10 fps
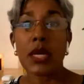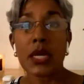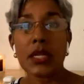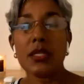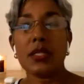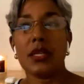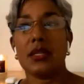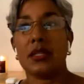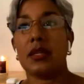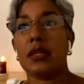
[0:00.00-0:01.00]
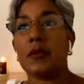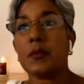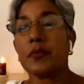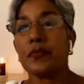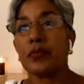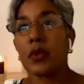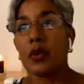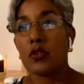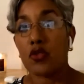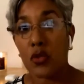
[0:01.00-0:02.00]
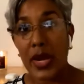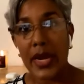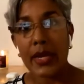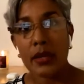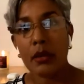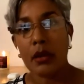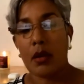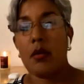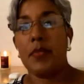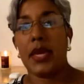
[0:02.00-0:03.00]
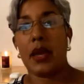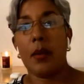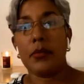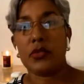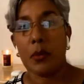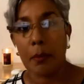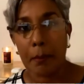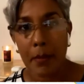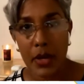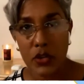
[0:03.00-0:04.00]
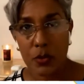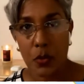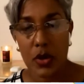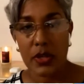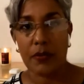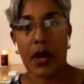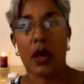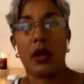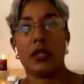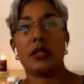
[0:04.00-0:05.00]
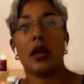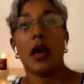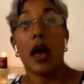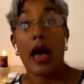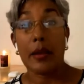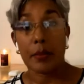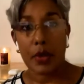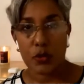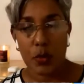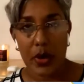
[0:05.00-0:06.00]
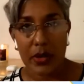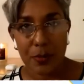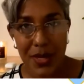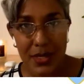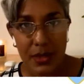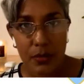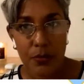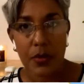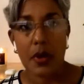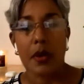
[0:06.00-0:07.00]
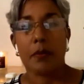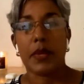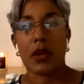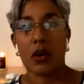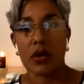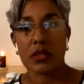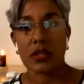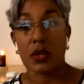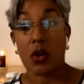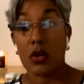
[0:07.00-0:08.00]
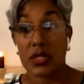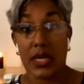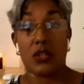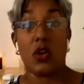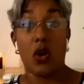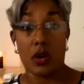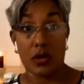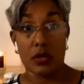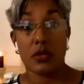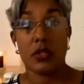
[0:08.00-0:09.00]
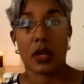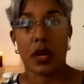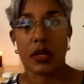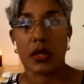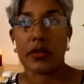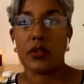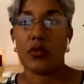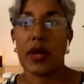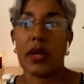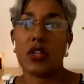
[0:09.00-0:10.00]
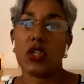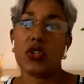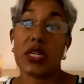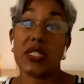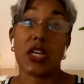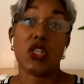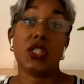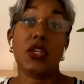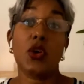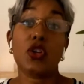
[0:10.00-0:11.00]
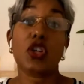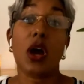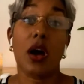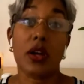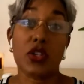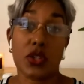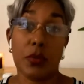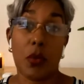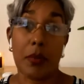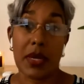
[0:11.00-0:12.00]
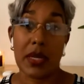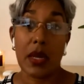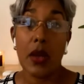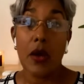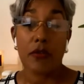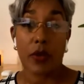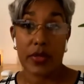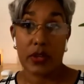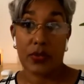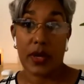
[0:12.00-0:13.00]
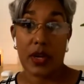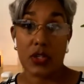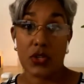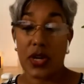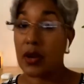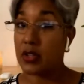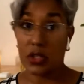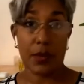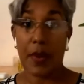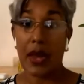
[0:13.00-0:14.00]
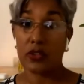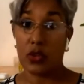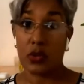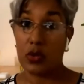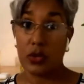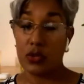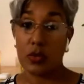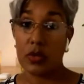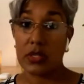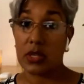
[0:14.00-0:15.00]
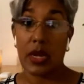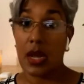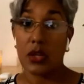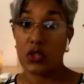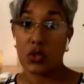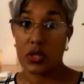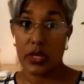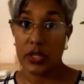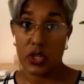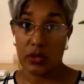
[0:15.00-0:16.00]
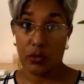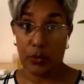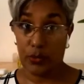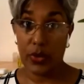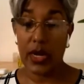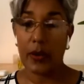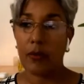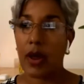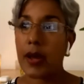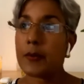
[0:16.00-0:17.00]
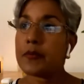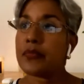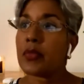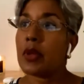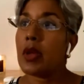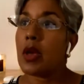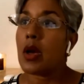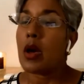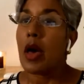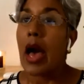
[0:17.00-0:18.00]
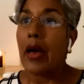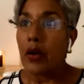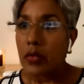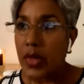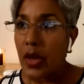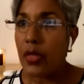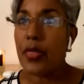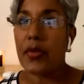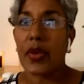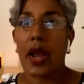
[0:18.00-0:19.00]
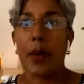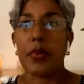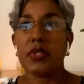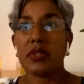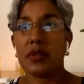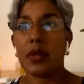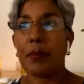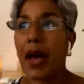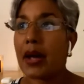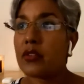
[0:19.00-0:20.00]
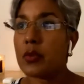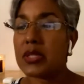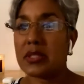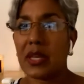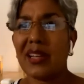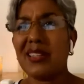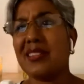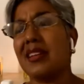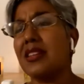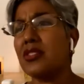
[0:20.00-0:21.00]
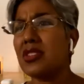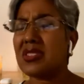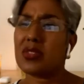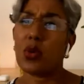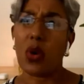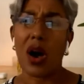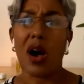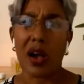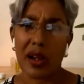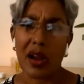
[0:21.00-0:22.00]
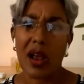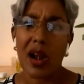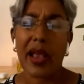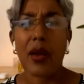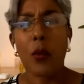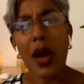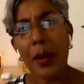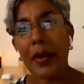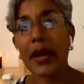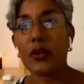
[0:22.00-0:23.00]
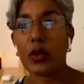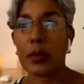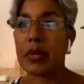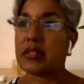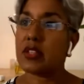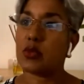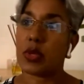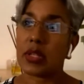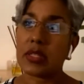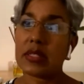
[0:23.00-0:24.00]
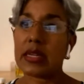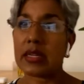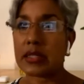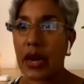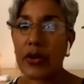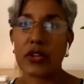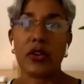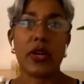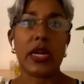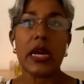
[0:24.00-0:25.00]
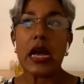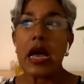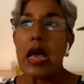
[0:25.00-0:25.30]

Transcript: means is that trade becomes much more difficult and much more expensive because it takes longer to conduct these financial transactions, and you're charged more money for these financial transactions because the bank's not going to do this enhanced due diligence for free, right? The other thing that happens is that the banks will say, listen, this is so hard. Like, why am I doing business with this little territory